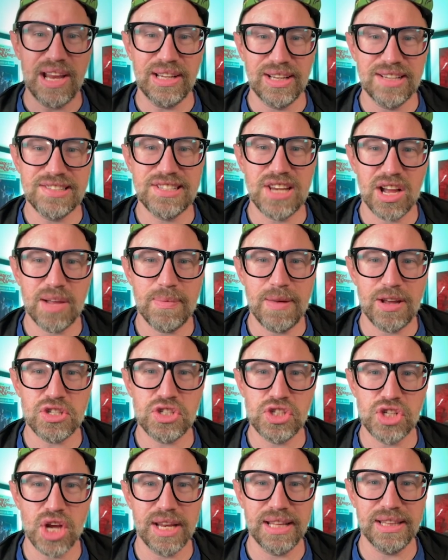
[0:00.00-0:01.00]
let's talk about
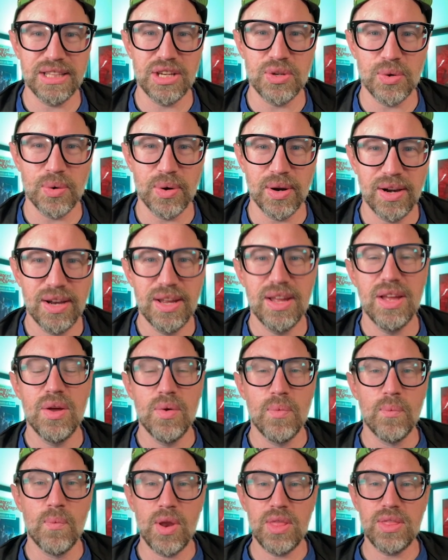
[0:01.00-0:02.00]
shutting the door.
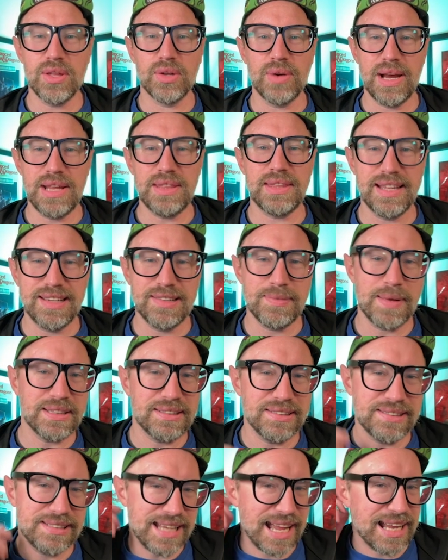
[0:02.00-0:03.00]
One of the great things about
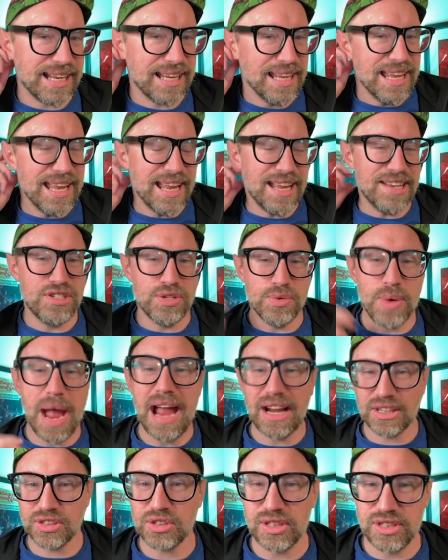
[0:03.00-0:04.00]
this deck is you
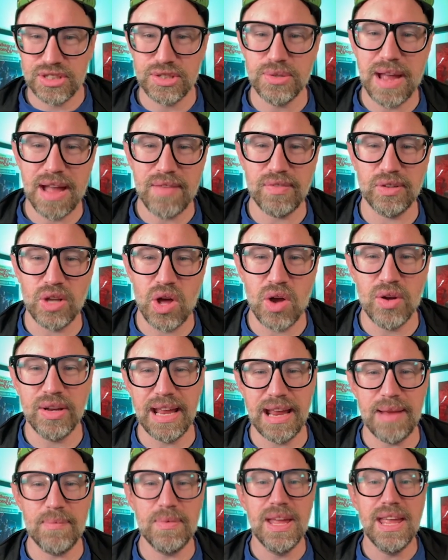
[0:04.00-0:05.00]
actually do have a long
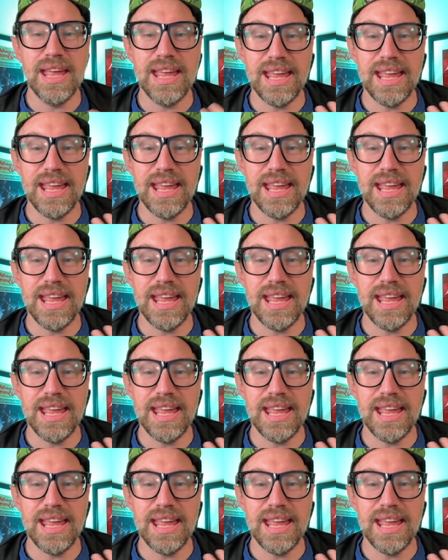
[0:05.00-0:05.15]
game.